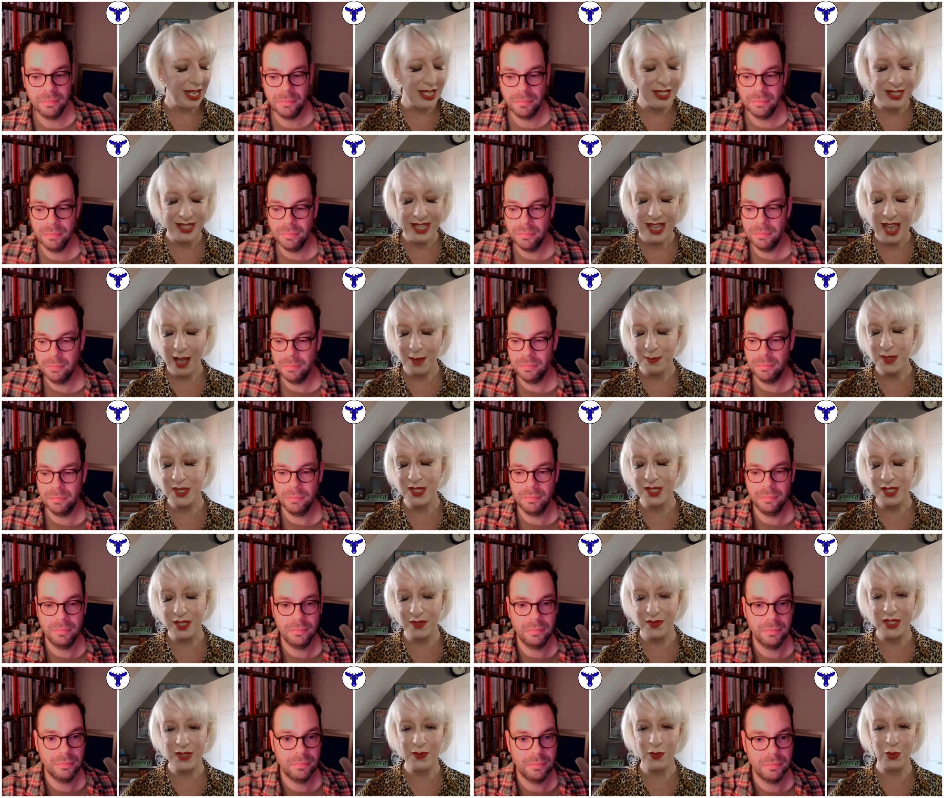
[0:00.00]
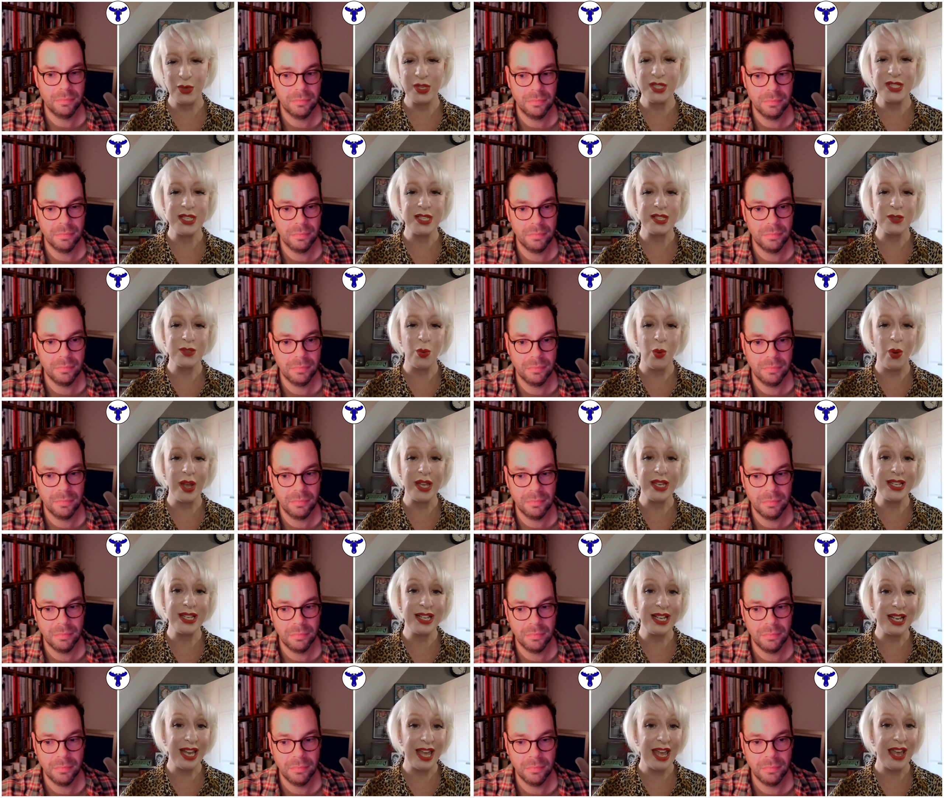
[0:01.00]
Speaker 1: the absence of his voice is quite
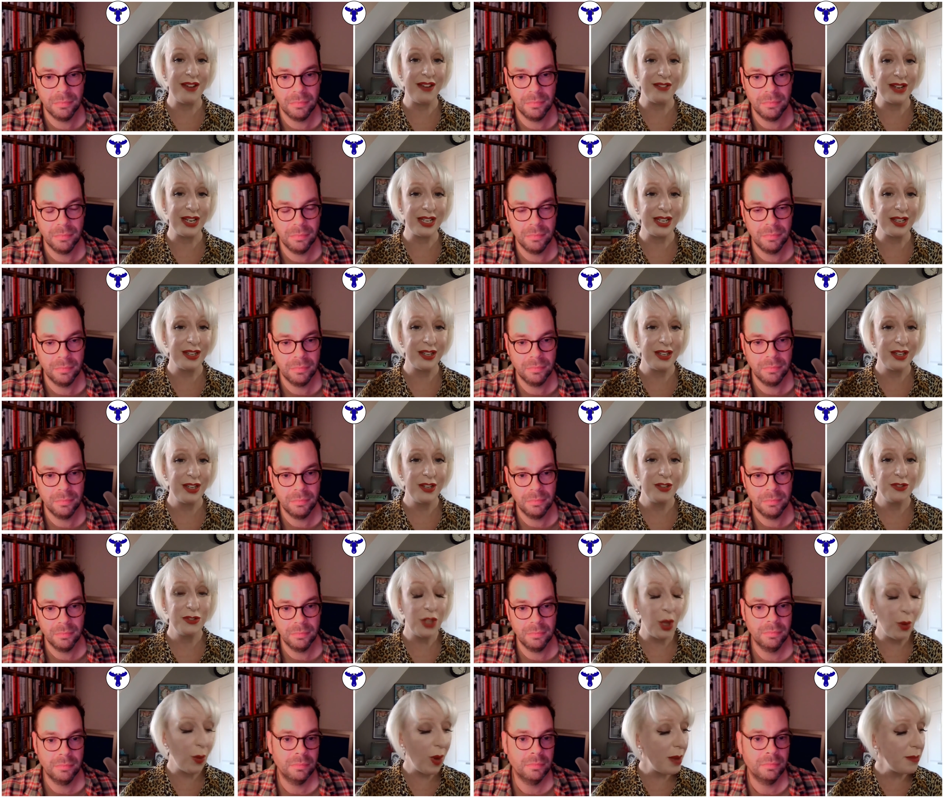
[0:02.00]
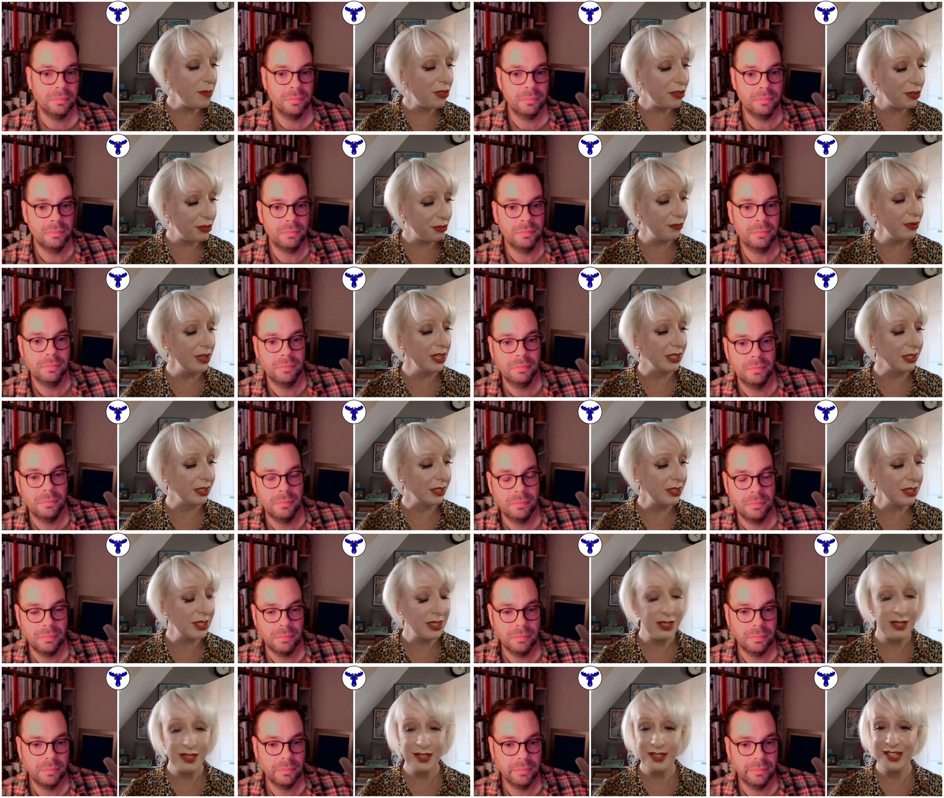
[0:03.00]
glaring. Though I'm thrilled
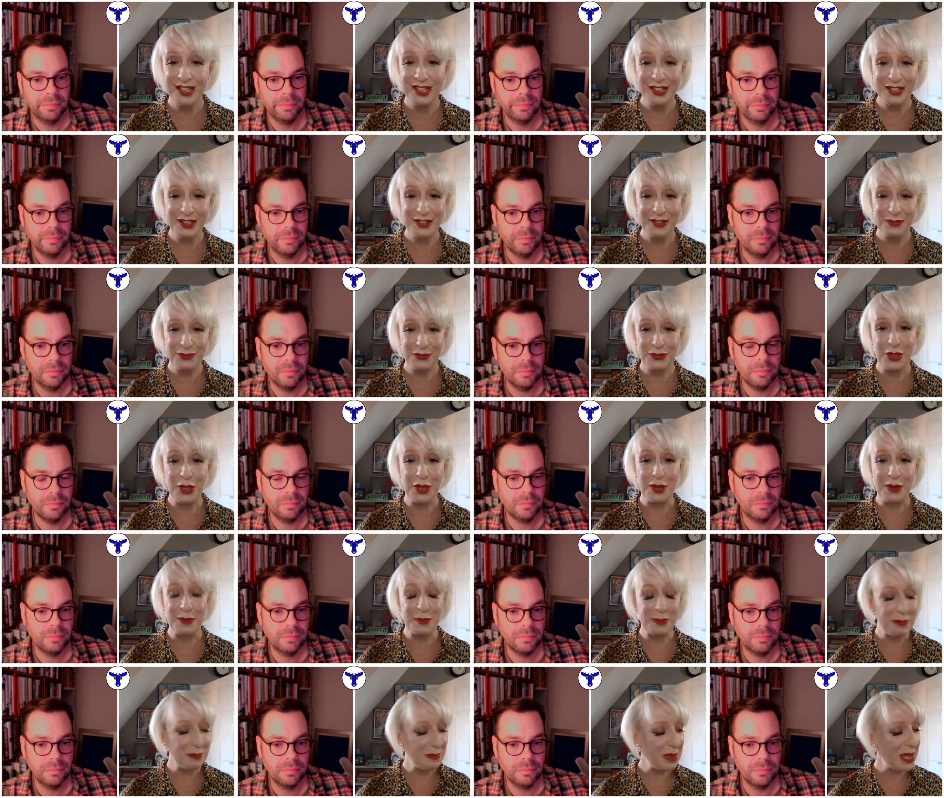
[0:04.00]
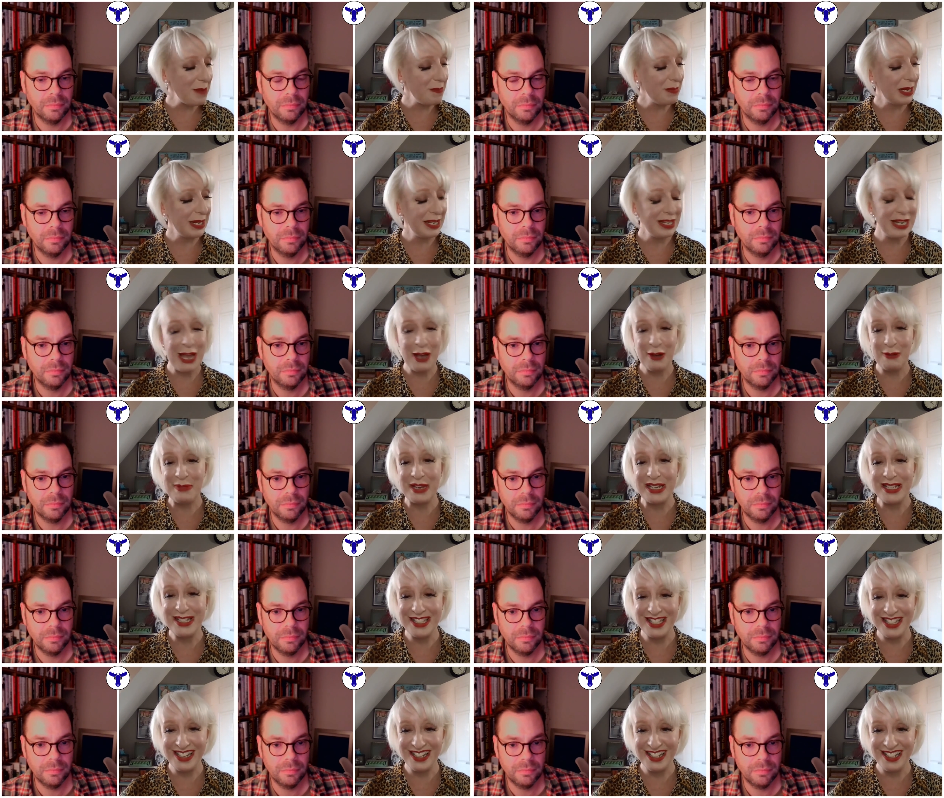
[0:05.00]
that people are now
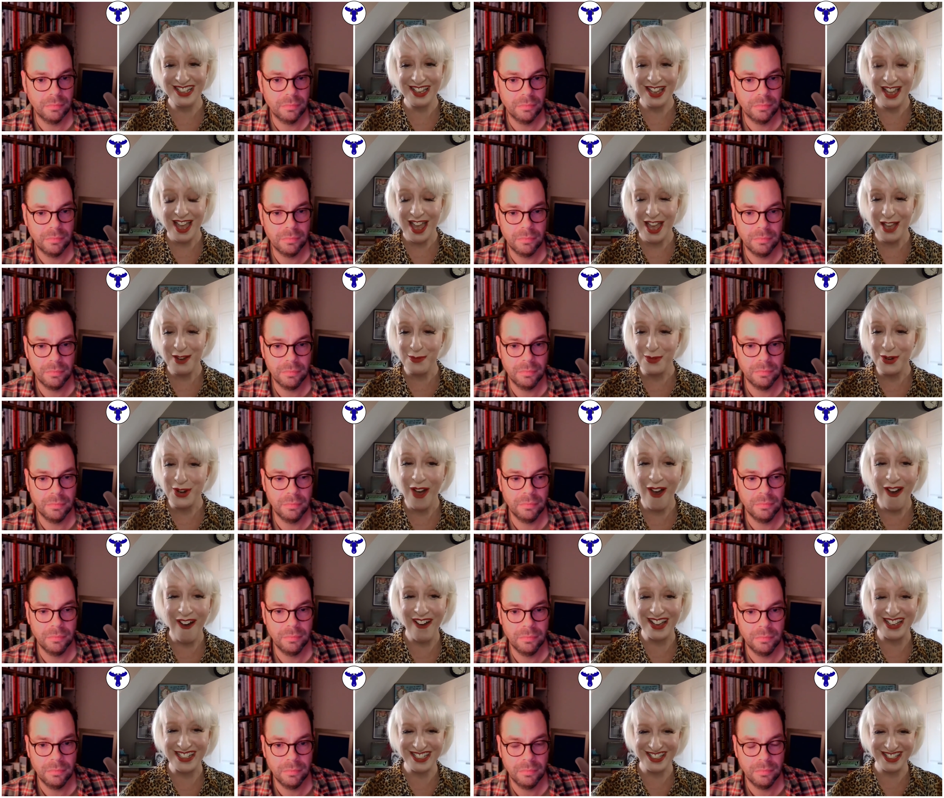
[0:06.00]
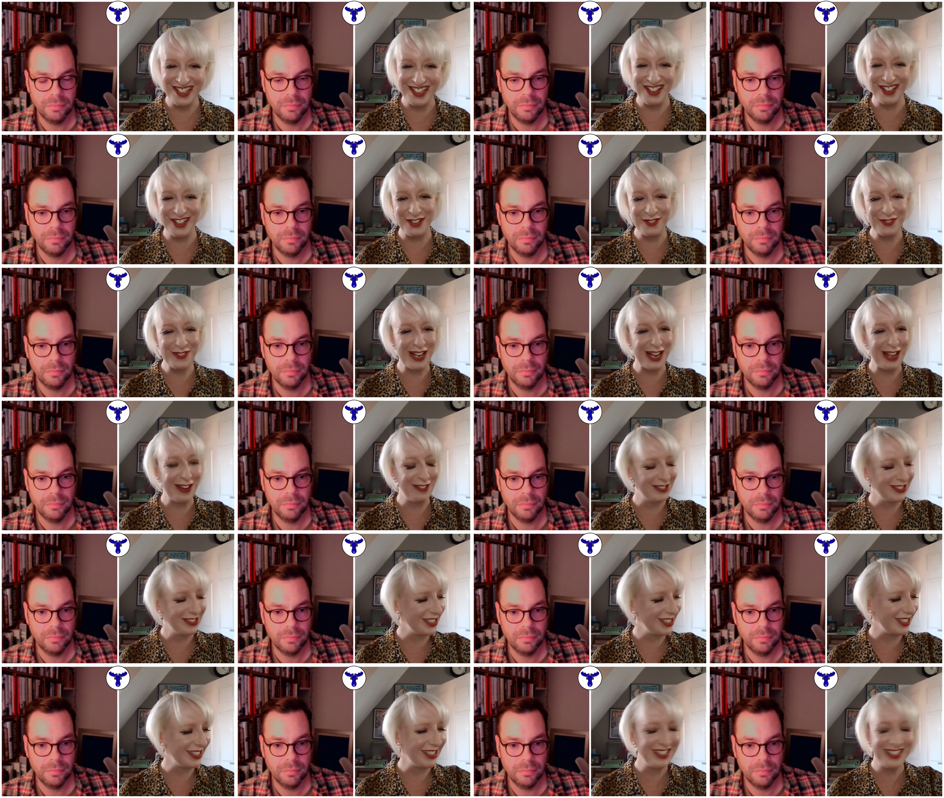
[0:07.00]
meeting Edward Hyde, the Earl of
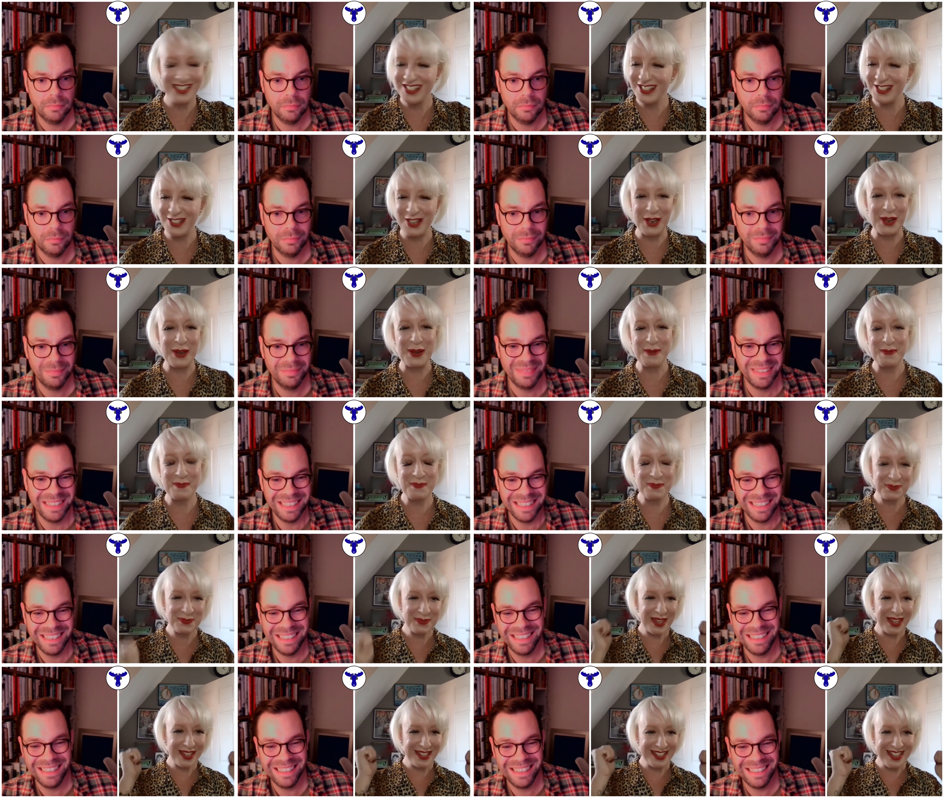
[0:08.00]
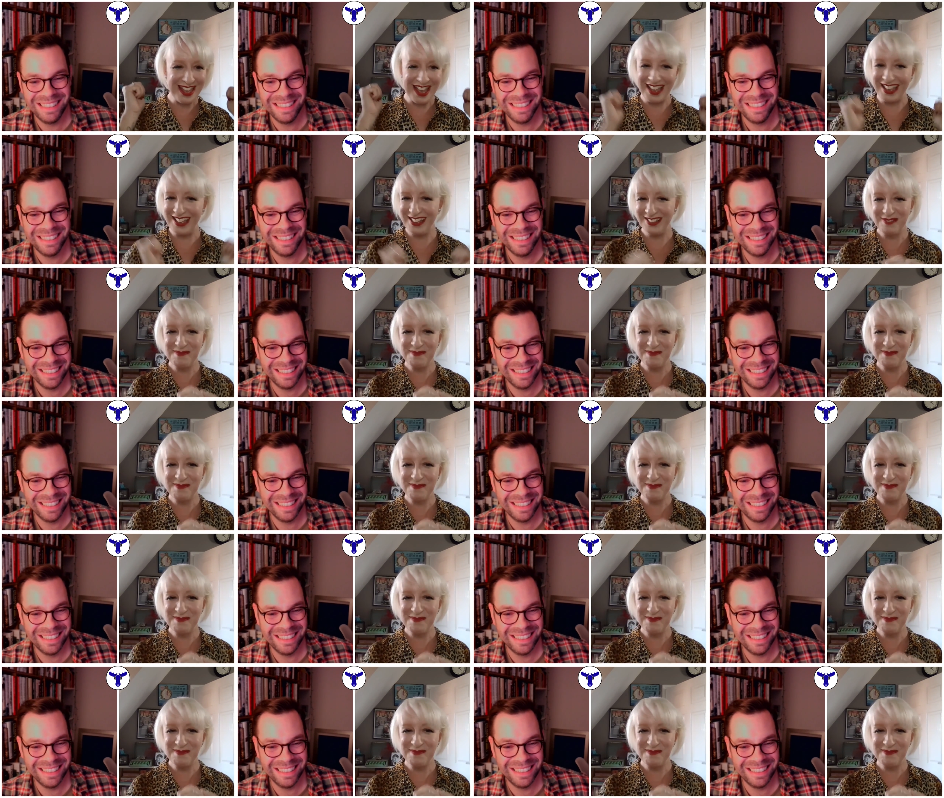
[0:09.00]
Clarendon. So, yay.